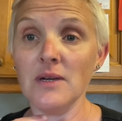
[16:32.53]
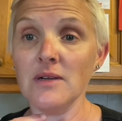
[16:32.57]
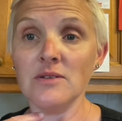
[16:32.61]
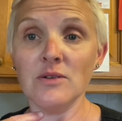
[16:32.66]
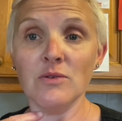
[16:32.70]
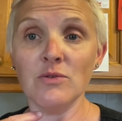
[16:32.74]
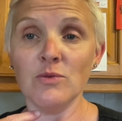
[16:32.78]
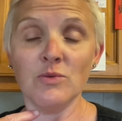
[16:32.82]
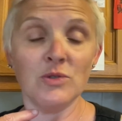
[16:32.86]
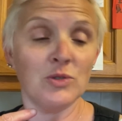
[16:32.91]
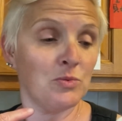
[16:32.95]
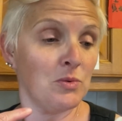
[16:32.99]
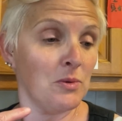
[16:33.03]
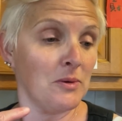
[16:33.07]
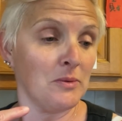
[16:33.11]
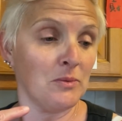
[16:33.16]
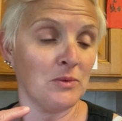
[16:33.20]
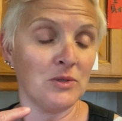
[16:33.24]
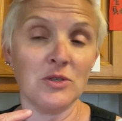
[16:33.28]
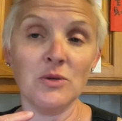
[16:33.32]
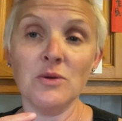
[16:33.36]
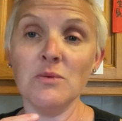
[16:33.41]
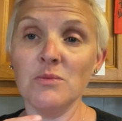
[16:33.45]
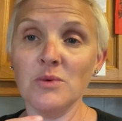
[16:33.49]
I don't know which bit
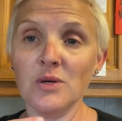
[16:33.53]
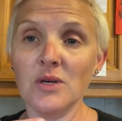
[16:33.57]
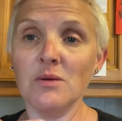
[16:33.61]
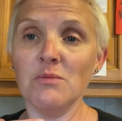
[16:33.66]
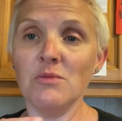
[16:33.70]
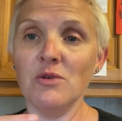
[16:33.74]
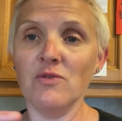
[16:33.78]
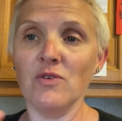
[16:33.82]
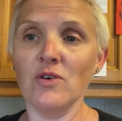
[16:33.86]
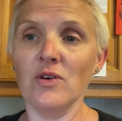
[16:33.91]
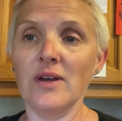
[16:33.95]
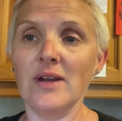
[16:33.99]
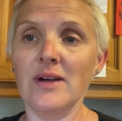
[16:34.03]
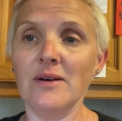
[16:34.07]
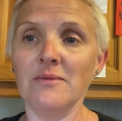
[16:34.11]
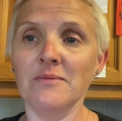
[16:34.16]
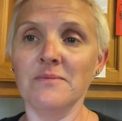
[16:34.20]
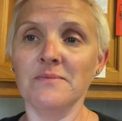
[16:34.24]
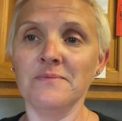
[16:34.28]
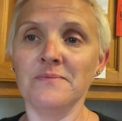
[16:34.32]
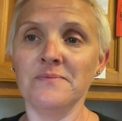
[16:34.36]
we're doing. We're going to move on now.